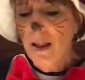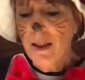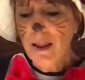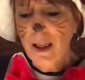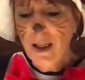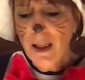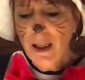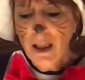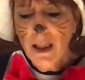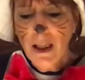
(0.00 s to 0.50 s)

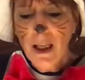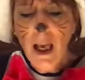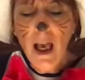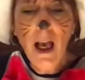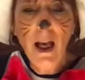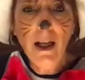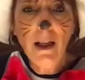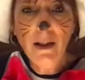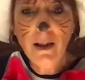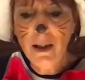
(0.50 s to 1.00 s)
thinking
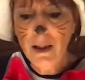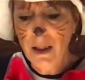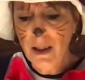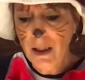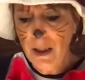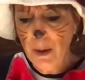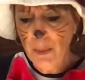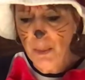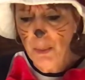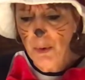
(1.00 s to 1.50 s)
ahead to the
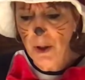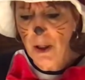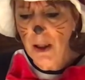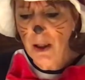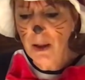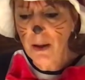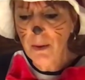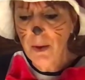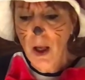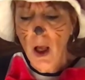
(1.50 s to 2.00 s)

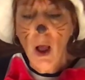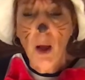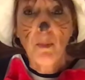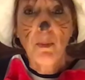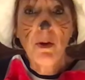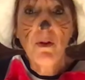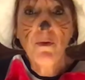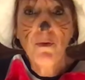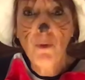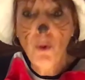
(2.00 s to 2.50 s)
spring.
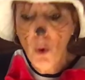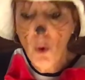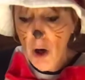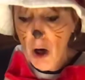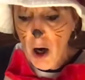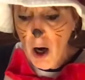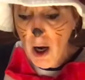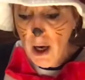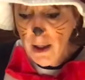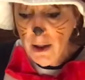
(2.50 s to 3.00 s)
Before
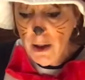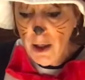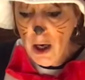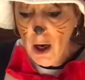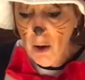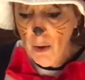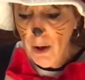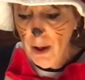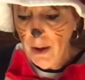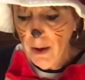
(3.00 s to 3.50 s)
I
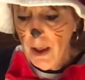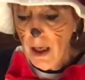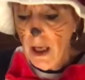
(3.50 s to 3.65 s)
know it,